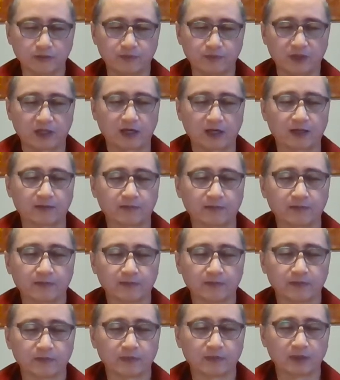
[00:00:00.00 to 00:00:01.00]
become
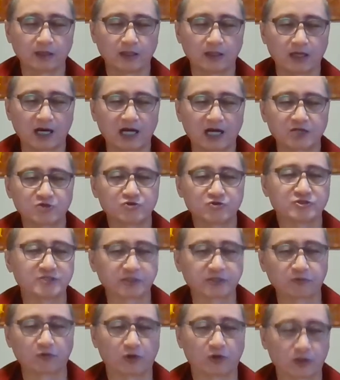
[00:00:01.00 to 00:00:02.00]

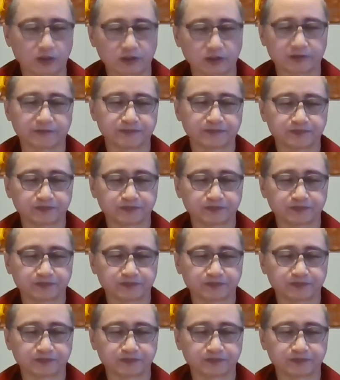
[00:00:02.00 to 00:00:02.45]
altruistic work.